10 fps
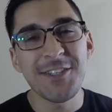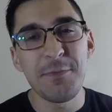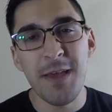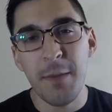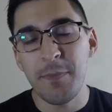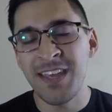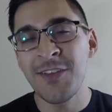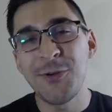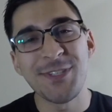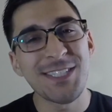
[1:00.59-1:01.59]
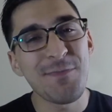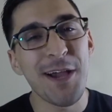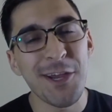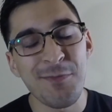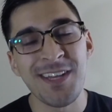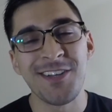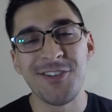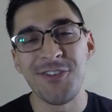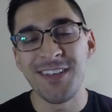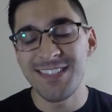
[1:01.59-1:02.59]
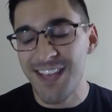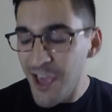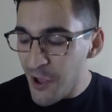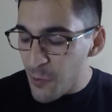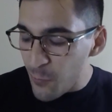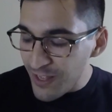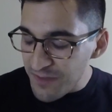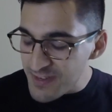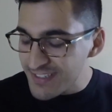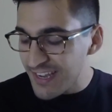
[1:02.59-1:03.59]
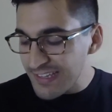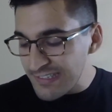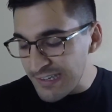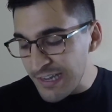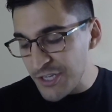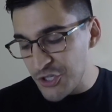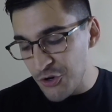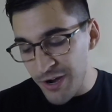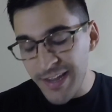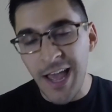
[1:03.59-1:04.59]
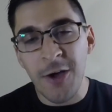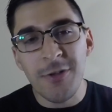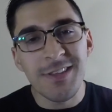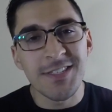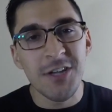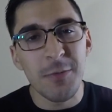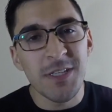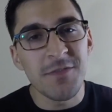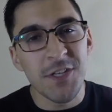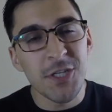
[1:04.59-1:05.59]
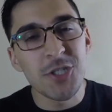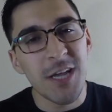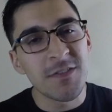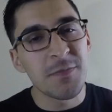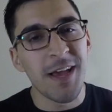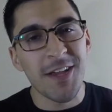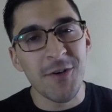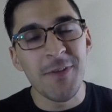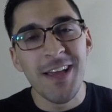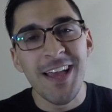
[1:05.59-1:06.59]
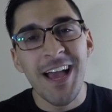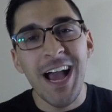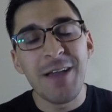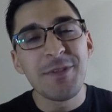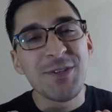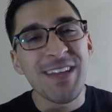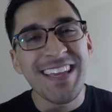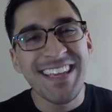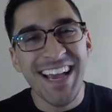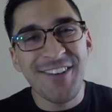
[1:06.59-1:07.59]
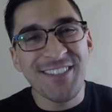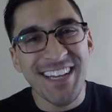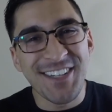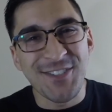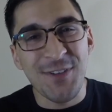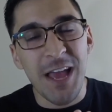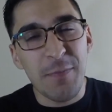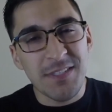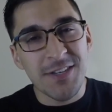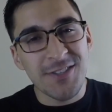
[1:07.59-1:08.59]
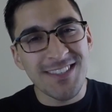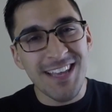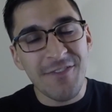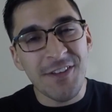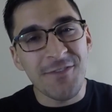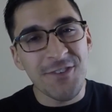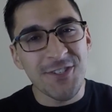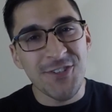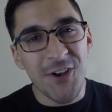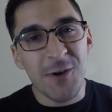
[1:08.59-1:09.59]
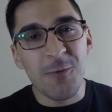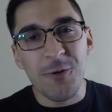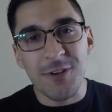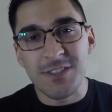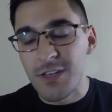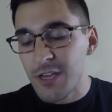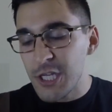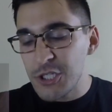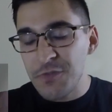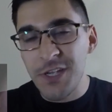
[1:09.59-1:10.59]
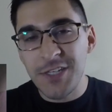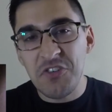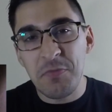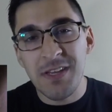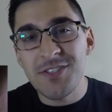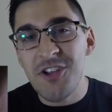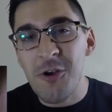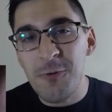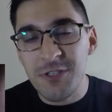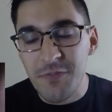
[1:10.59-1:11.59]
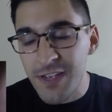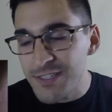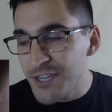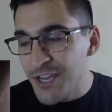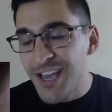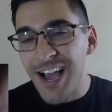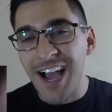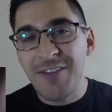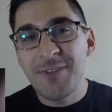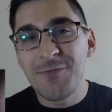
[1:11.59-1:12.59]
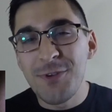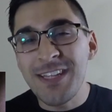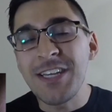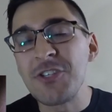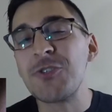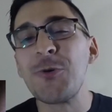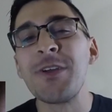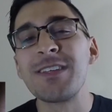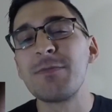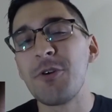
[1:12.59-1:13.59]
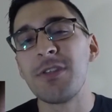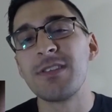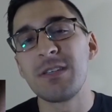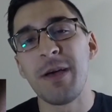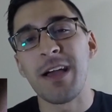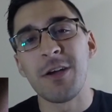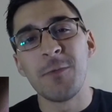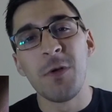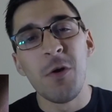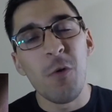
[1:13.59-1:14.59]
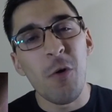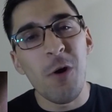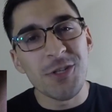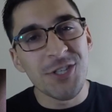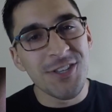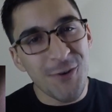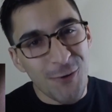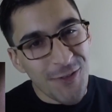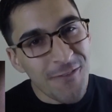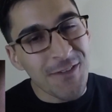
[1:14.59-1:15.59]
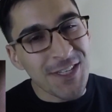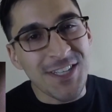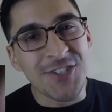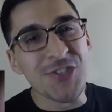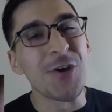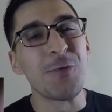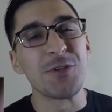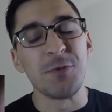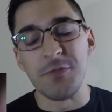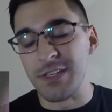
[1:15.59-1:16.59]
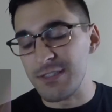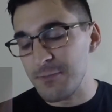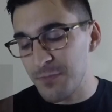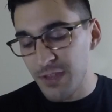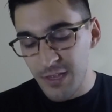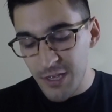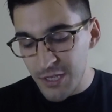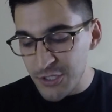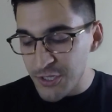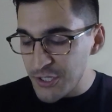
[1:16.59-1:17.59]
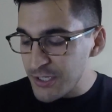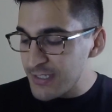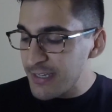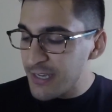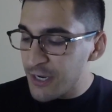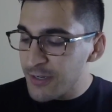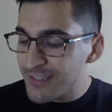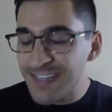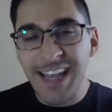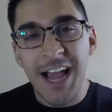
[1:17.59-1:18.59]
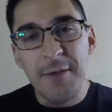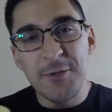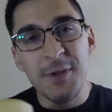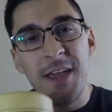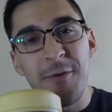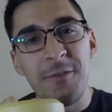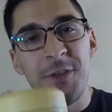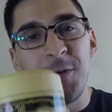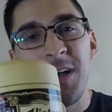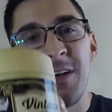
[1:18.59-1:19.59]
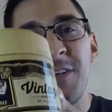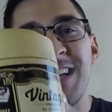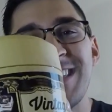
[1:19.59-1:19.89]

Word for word: out to Matt P who inspired me to do this. While I've been testing and trying out the Starbuzz vintage line of tobacco, I've been doing a countdown to episode 7 for Star Wars. So if you guys are big Star Wars fans, I've been really enjoying smoking this tobacco while watching the old vintage Star Wars movies. So as you can see here, today I'm doing a review of